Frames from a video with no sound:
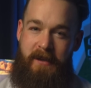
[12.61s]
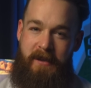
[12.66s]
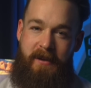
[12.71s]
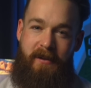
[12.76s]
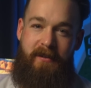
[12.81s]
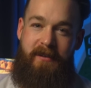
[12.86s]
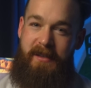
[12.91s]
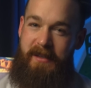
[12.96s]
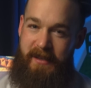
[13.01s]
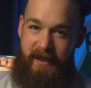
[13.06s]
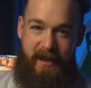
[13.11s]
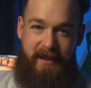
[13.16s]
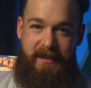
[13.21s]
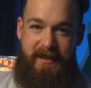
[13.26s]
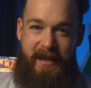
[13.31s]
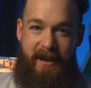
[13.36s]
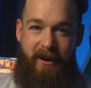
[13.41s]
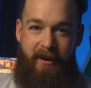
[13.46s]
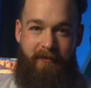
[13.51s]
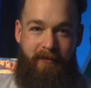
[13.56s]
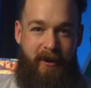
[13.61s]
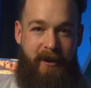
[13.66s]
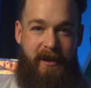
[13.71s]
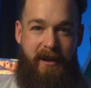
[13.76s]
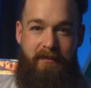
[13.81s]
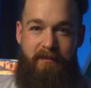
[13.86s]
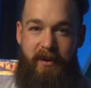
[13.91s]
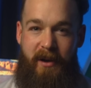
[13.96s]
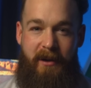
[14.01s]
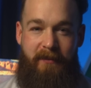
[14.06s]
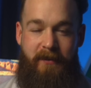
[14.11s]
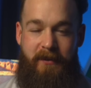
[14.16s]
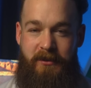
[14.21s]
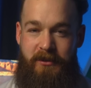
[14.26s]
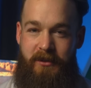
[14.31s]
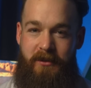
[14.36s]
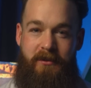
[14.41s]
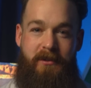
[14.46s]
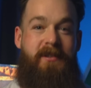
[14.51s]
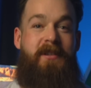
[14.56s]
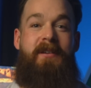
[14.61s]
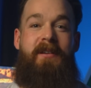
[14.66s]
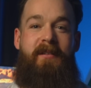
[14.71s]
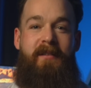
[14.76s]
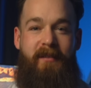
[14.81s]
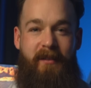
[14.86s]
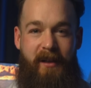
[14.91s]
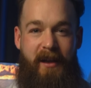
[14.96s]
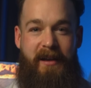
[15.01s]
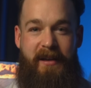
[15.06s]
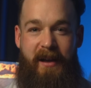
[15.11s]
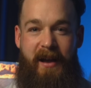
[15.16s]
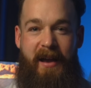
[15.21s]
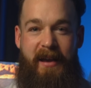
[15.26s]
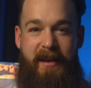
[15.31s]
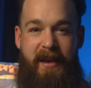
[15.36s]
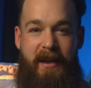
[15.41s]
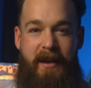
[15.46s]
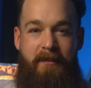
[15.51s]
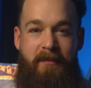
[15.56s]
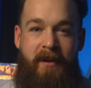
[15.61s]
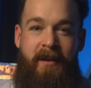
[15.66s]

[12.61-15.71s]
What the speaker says: you're dead set on running in barefoot shoes like I am.